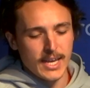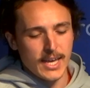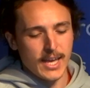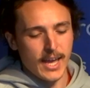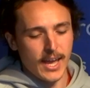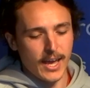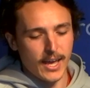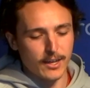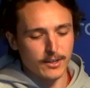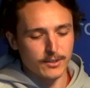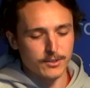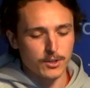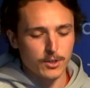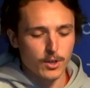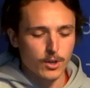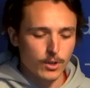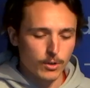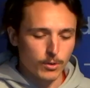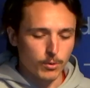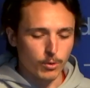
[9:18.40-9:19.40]
And
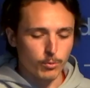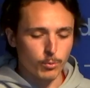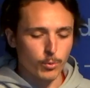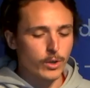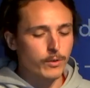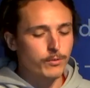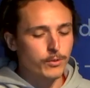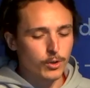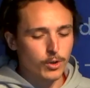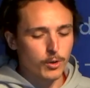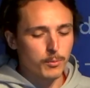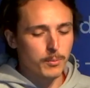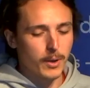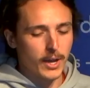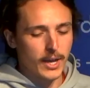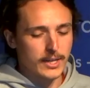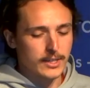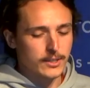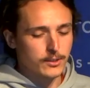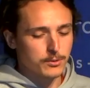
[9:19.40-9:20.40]
if you
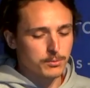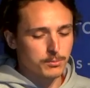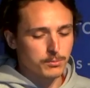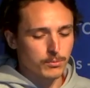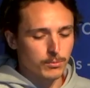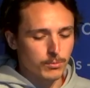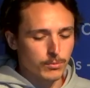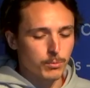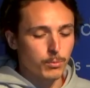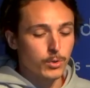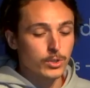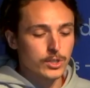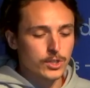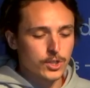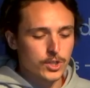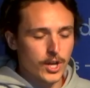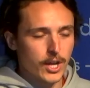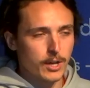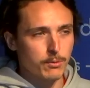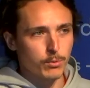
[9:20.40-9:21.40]
combine these
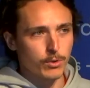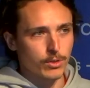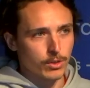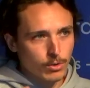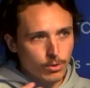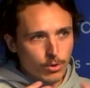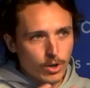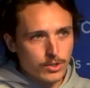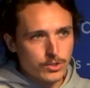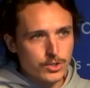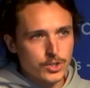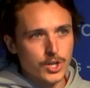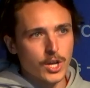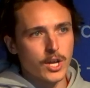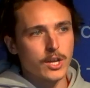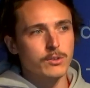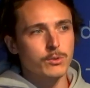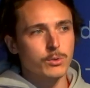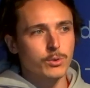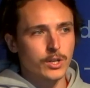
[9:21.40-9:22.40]
multi-chain with
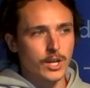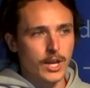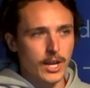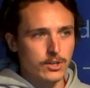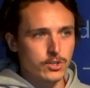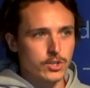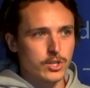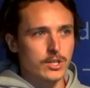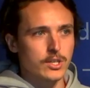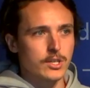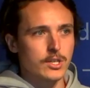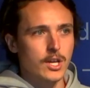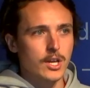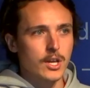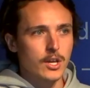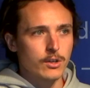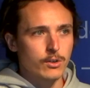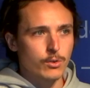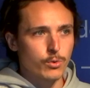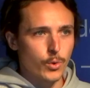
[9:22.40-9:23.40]
cross-chain, you can actually
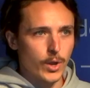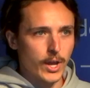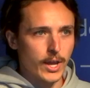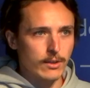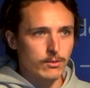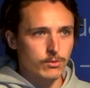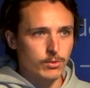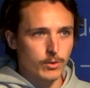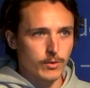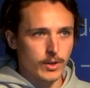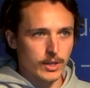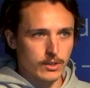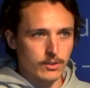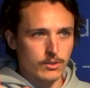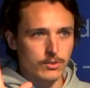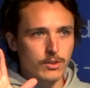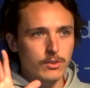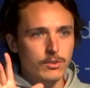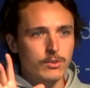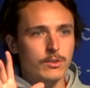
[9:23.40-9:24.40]
create sort of like a
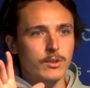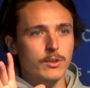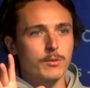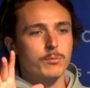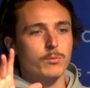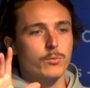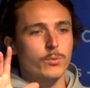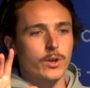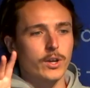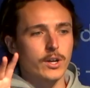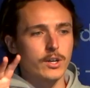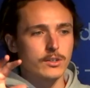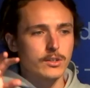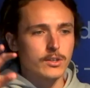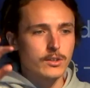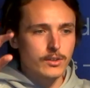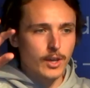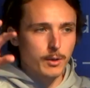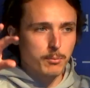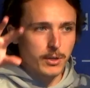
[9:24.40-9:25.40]
system where
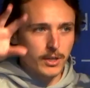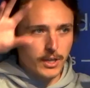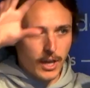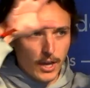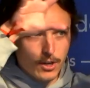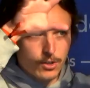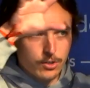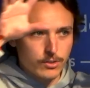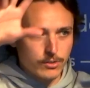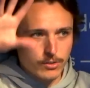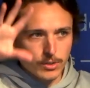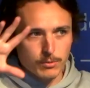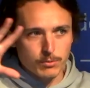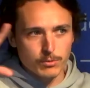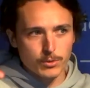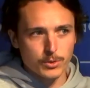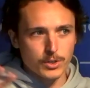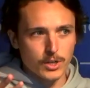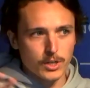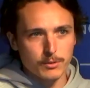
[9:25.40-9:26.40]
these applications, even
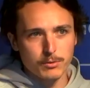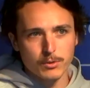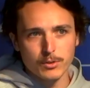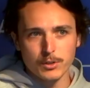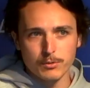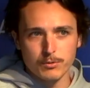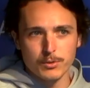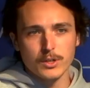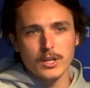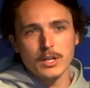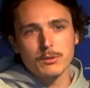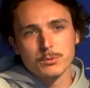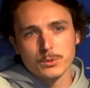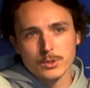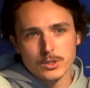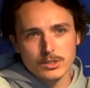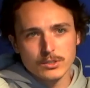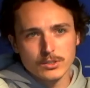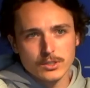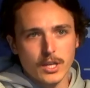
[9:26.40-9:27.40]
though they live on different
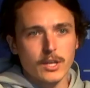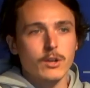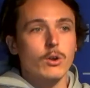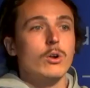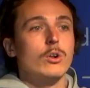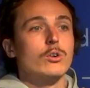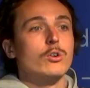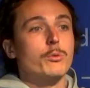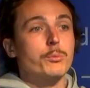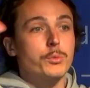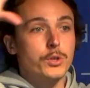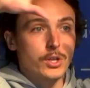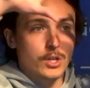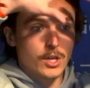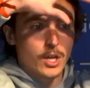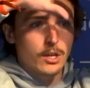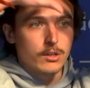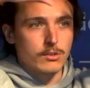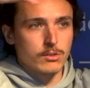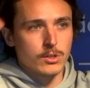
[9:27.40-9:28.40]
networks, can all
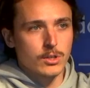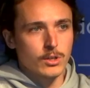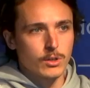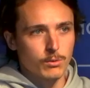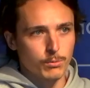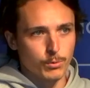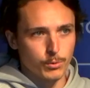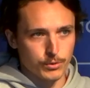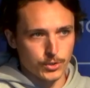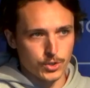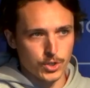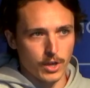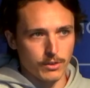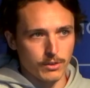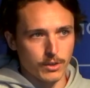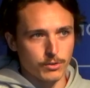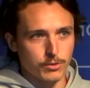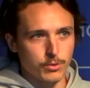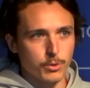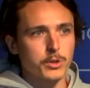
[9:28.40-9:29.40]
communicate with each
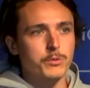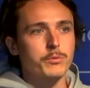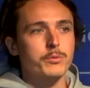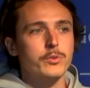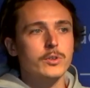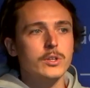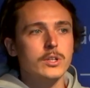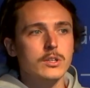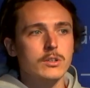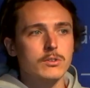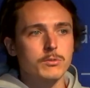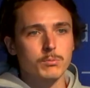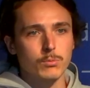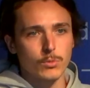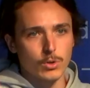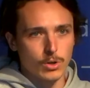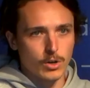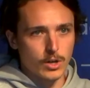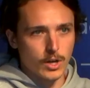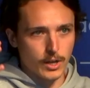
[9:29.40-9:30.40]
other. So it feels
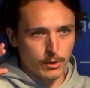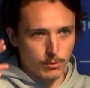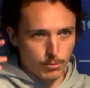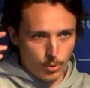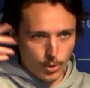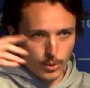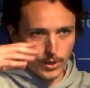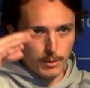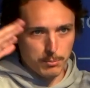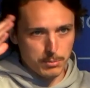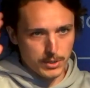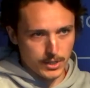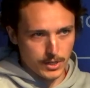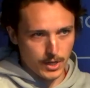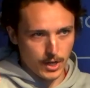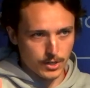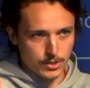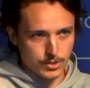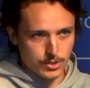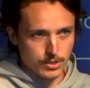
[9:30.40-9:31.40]
more like one
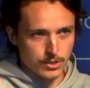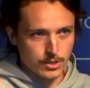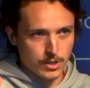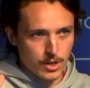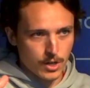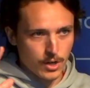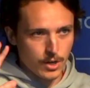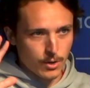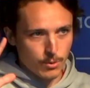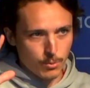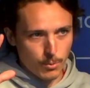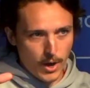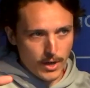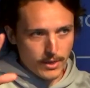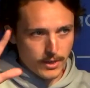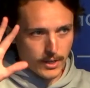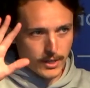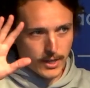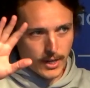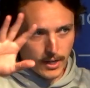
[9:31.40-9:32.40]
application
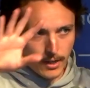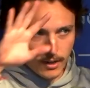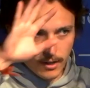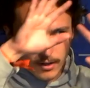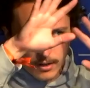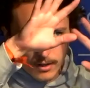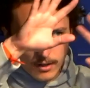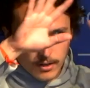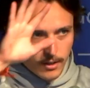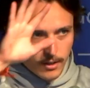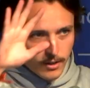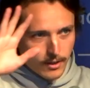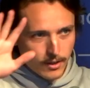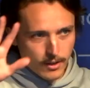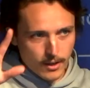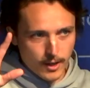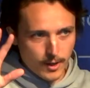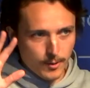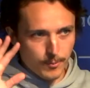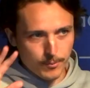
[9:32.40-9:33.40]
rather than
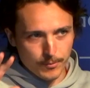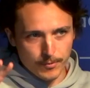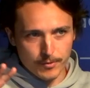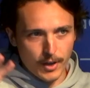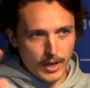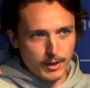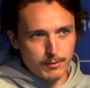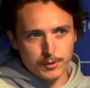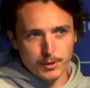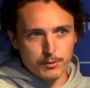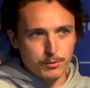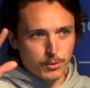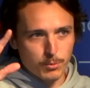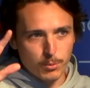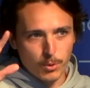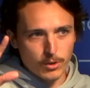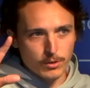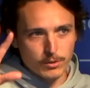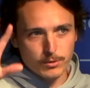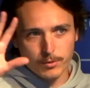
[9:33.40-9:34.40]
5 different
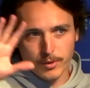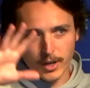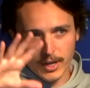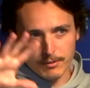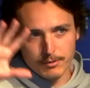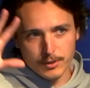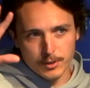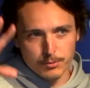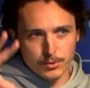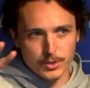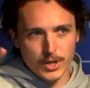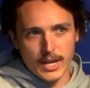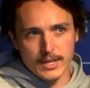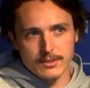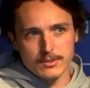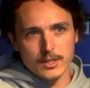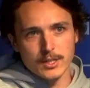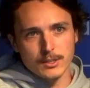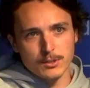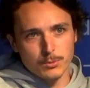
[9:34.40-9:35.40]
ones, 5 different
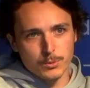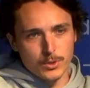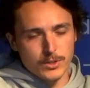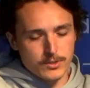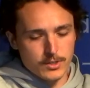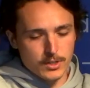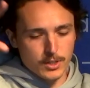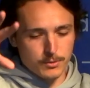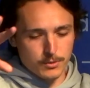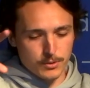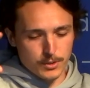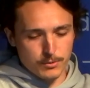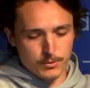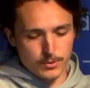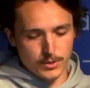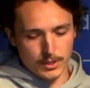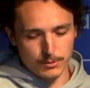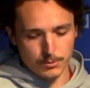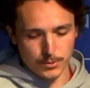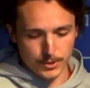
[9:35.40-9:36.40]
isolated ones that live on different
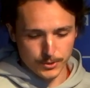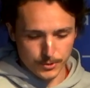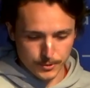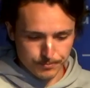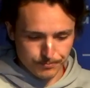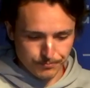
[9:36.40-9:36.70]
networks.